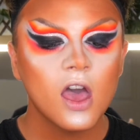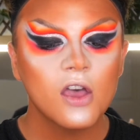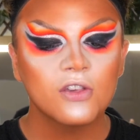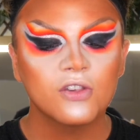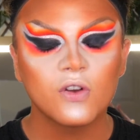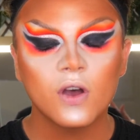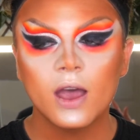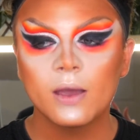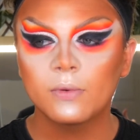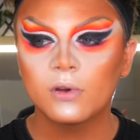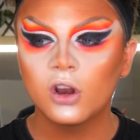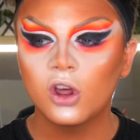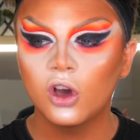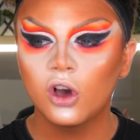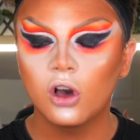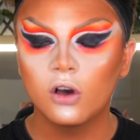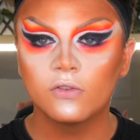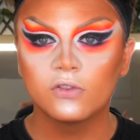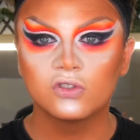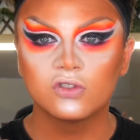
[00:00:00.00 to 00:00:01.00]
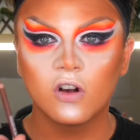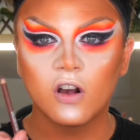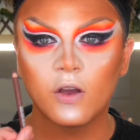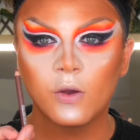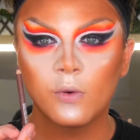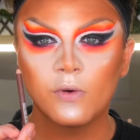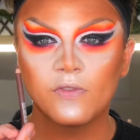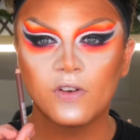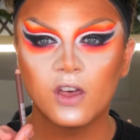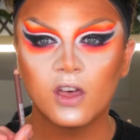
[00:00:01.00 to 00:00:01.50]
So I'm going to overdraw
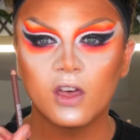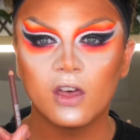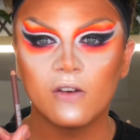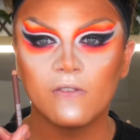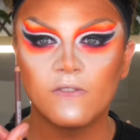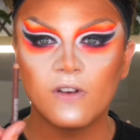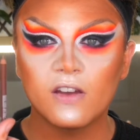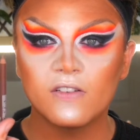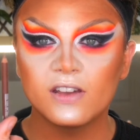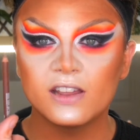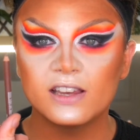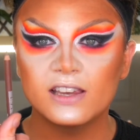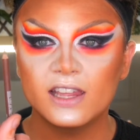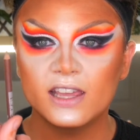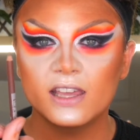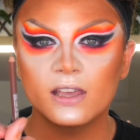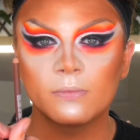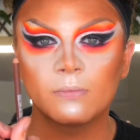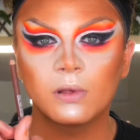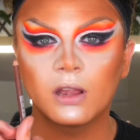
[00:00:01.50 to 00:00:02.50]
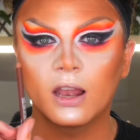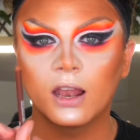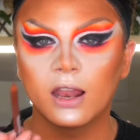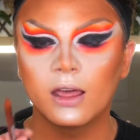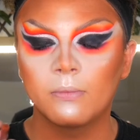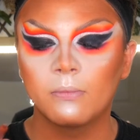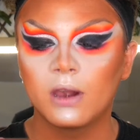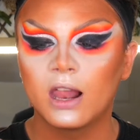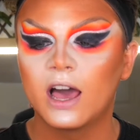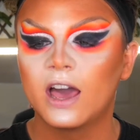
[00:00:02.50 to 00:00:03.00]
it with a very deep
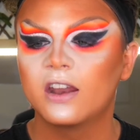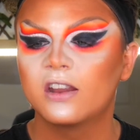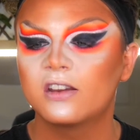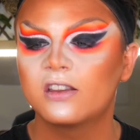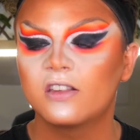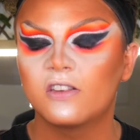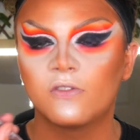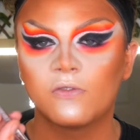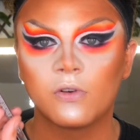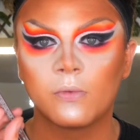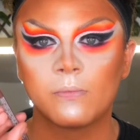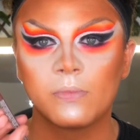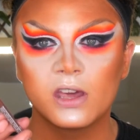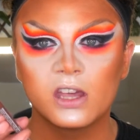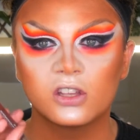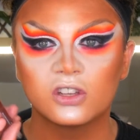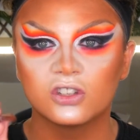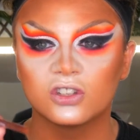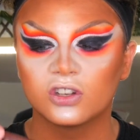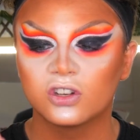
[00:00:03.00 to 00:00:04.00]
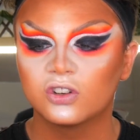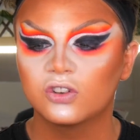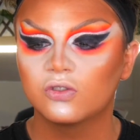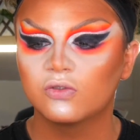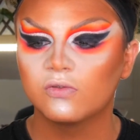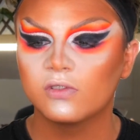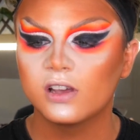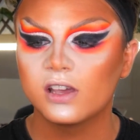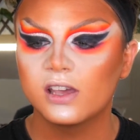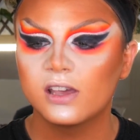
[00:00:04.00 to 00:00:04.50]
lip liner. This is from Peaches and
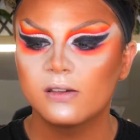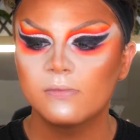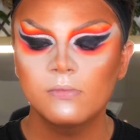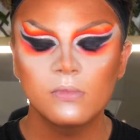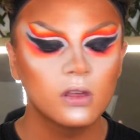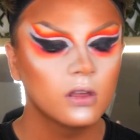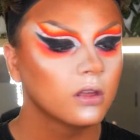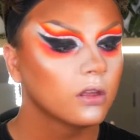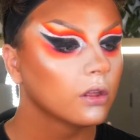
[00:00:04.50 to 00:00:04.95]
Cream.